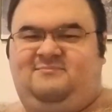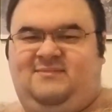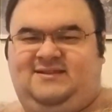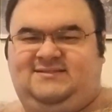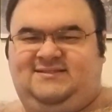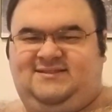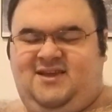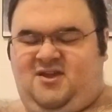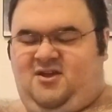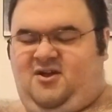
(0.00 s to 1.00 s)
Mints
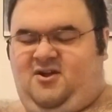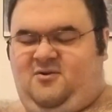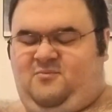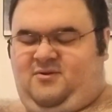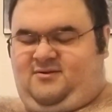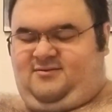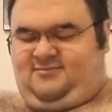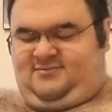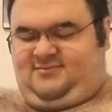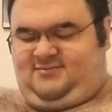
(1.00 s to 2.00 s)
are
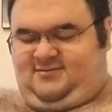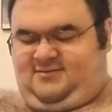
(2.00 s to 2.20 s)
worth.